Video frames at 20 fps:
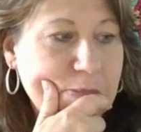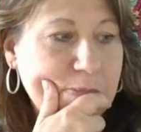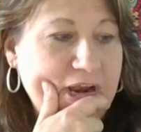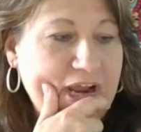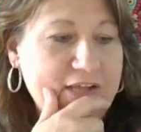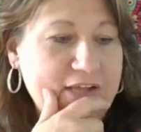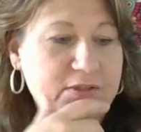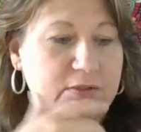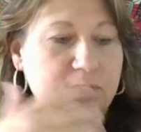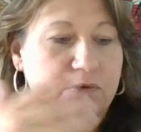
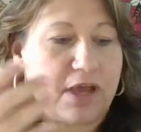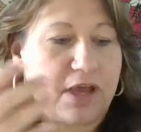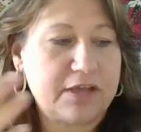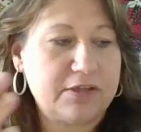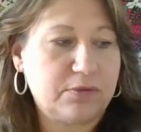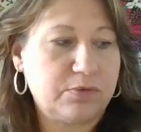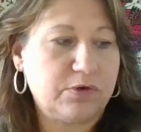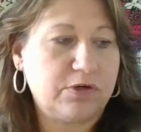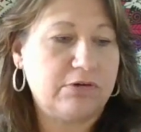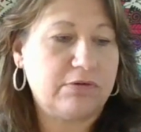
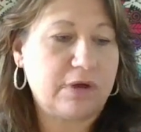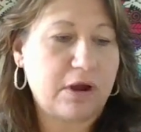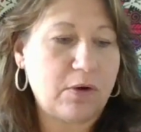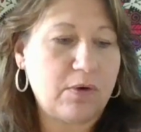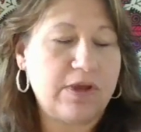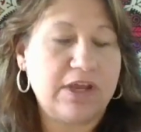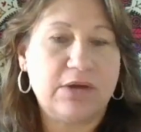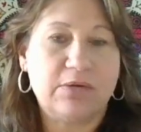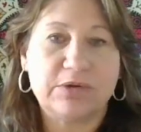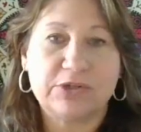as we're
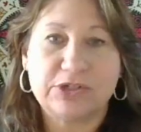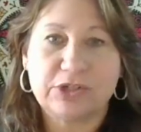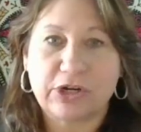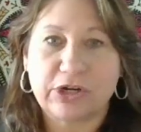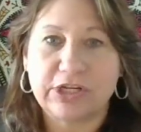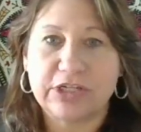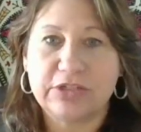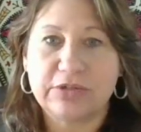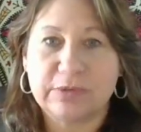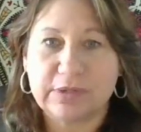growing, we're
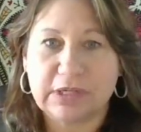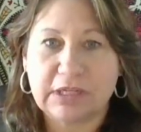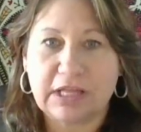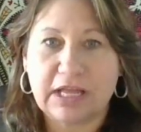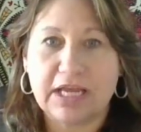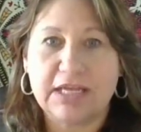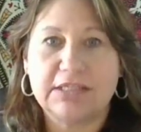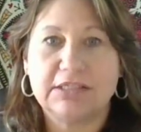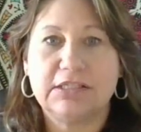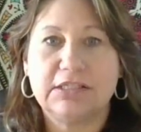starting to
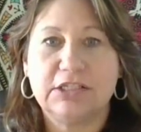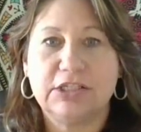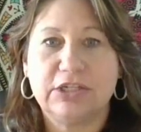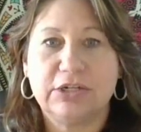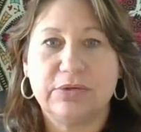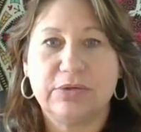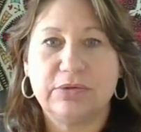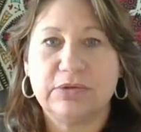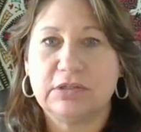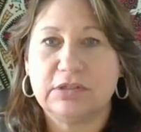realize,
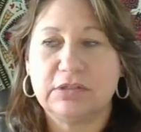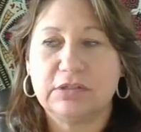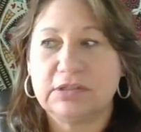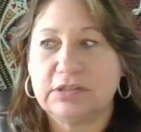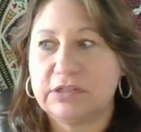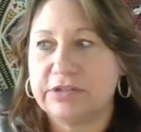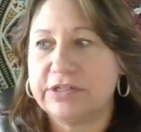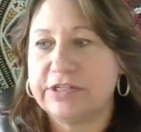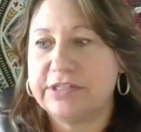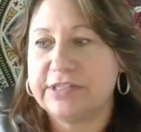that
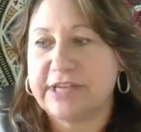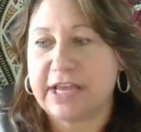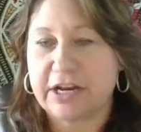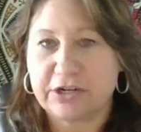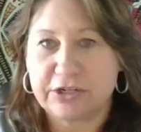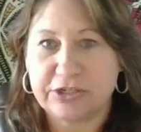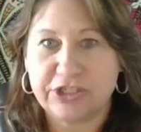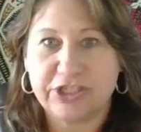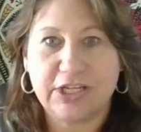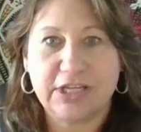there is
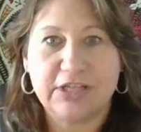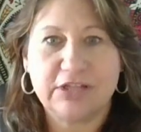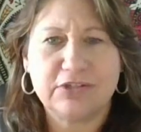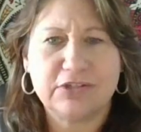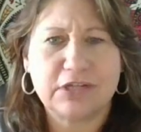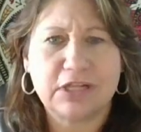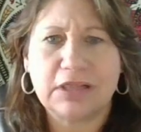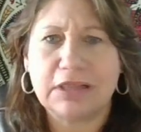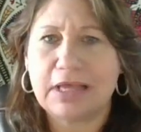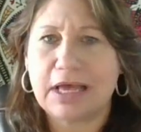energy and
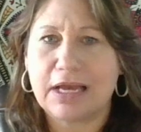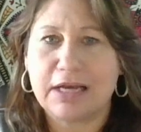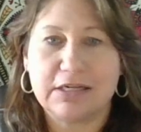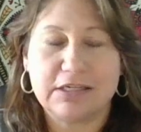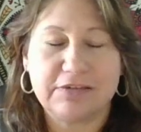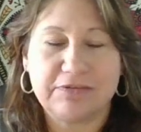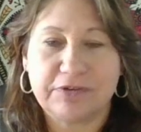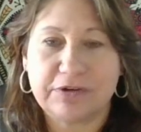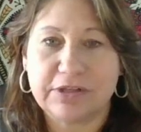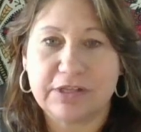there's a lot of
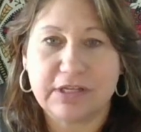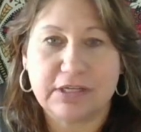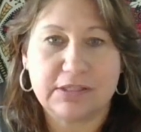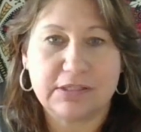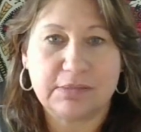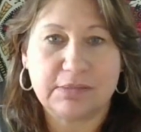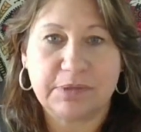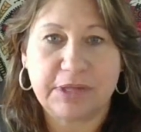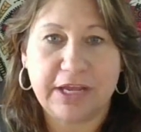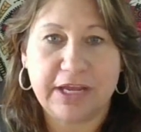different things
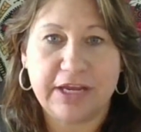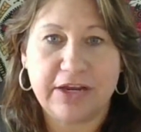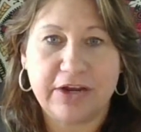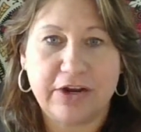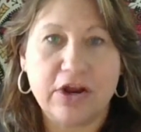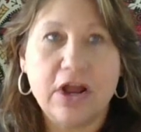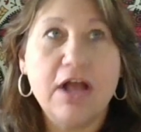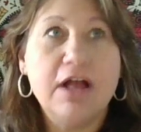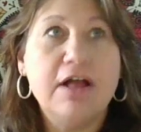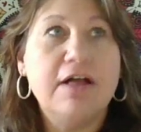at play
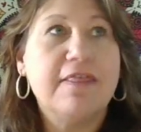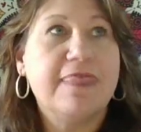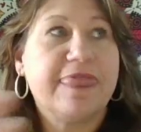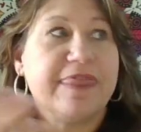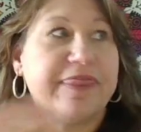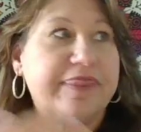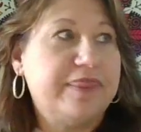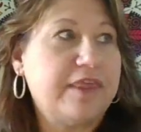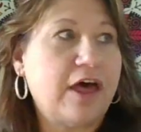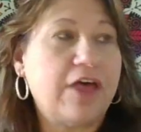here
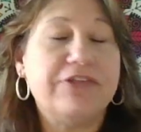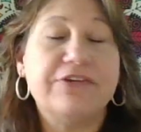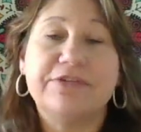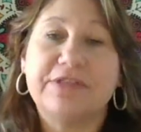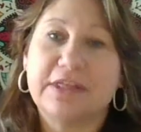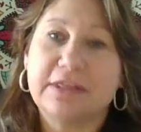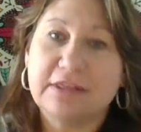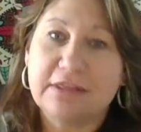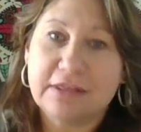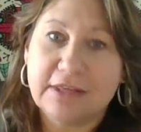other
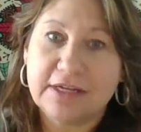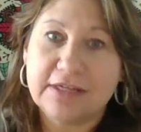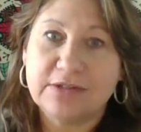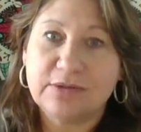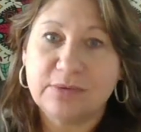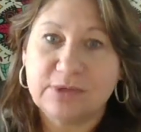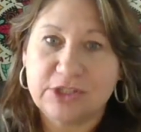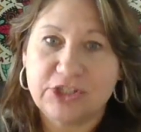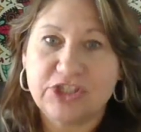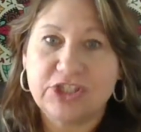than the things
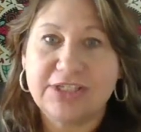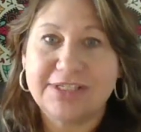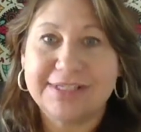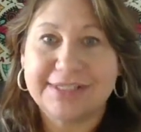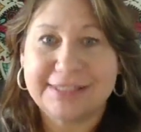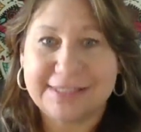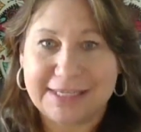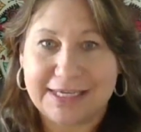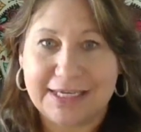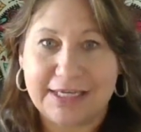that we just
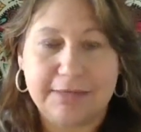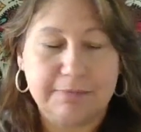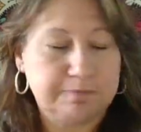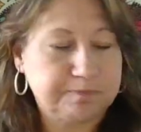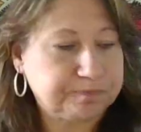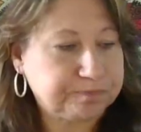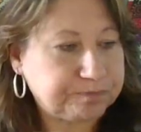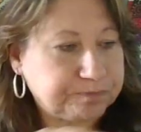see.